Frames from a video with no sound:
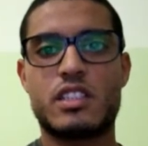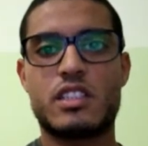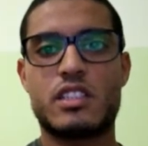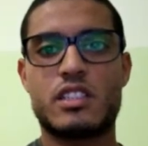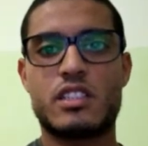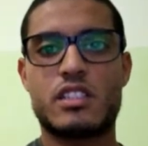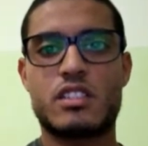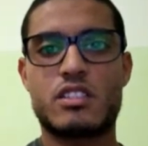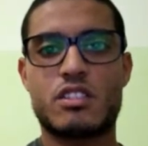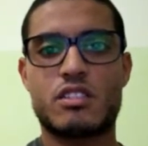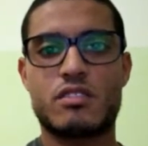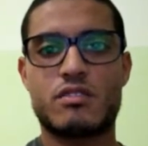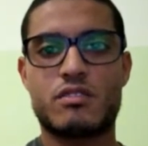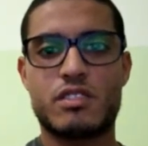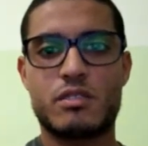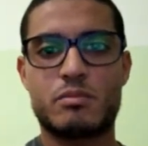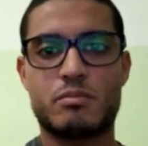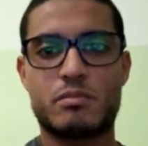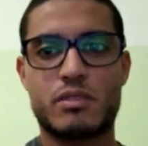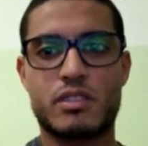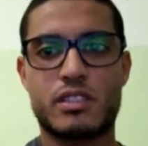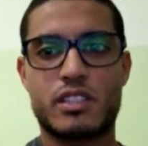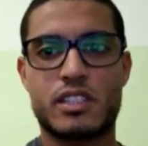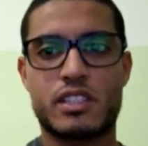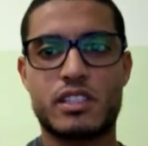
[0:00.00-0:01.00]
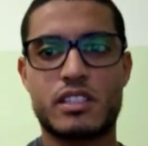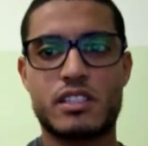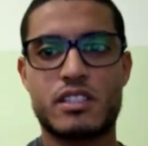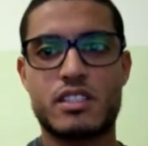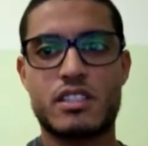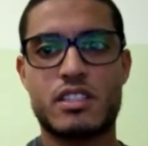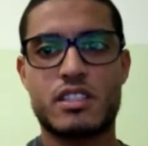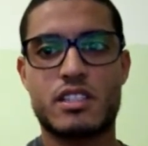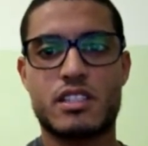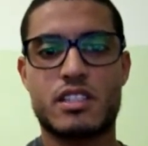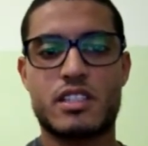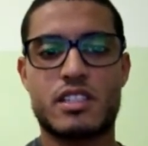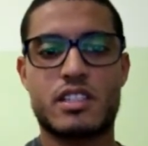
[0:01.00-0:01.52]
Each of the
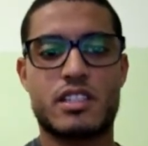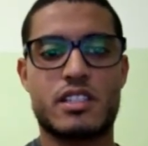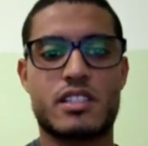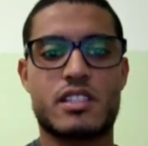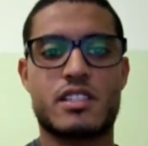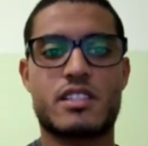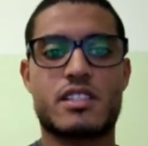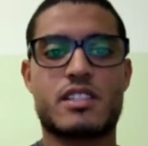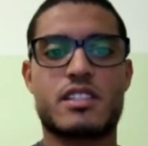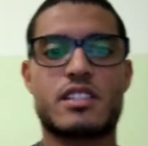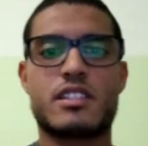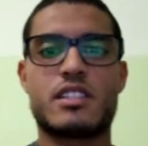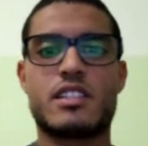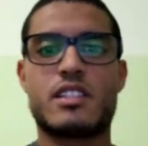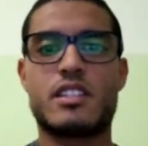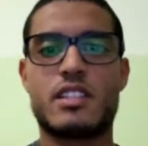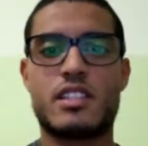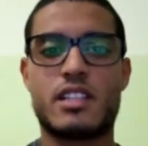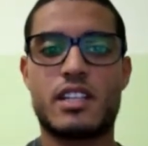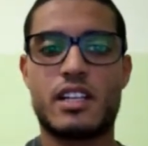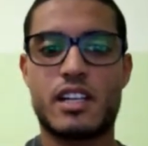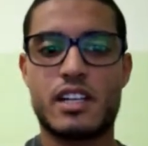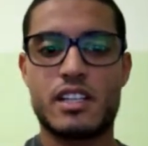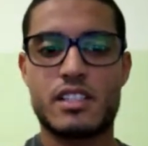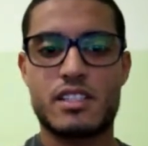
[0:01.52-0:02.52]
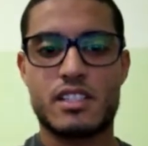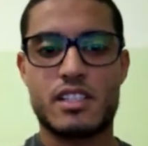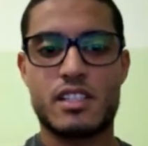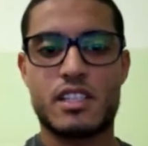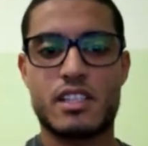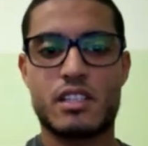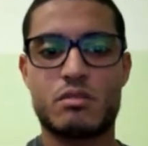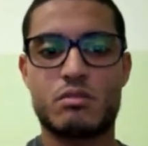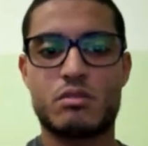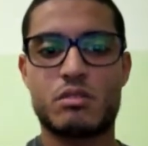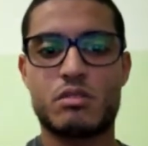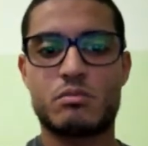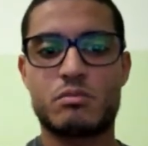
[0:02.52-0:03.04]
parts has
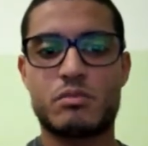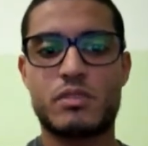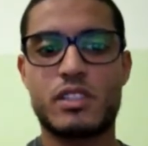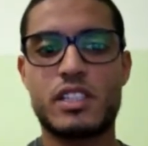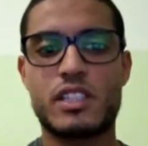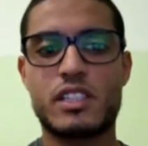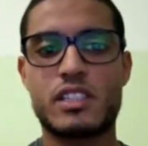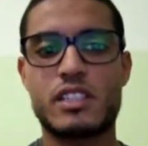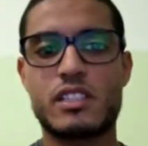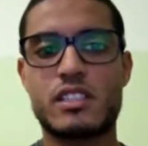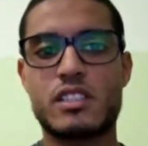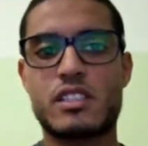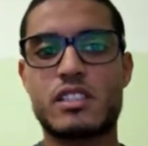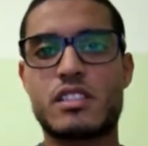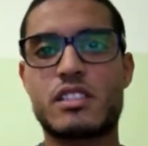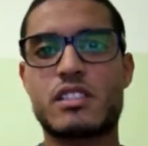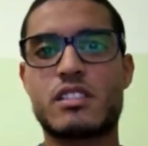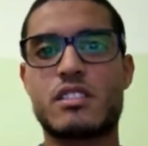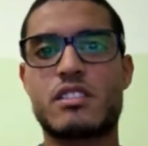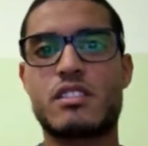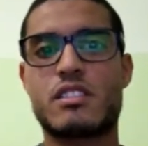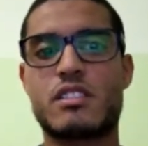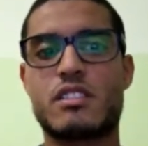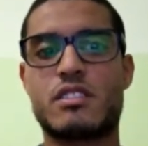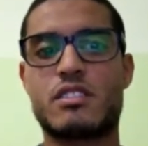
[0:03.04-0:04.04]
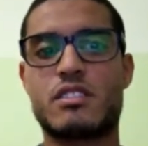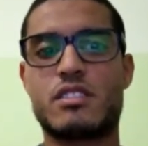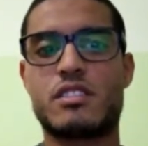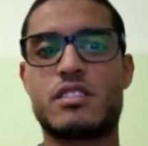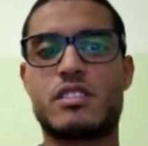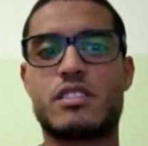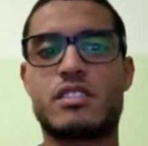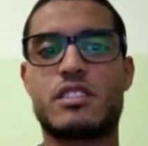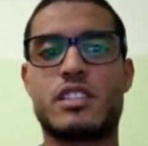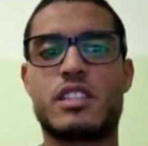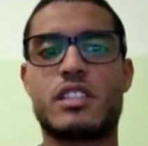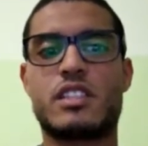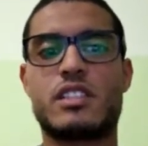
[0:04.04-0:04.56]
equal marks,
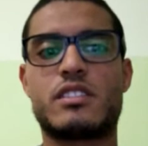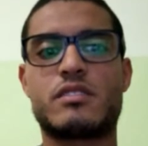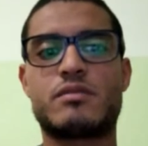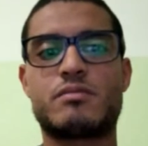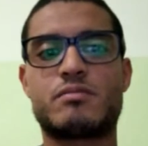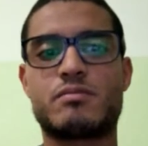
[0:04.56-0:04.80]
30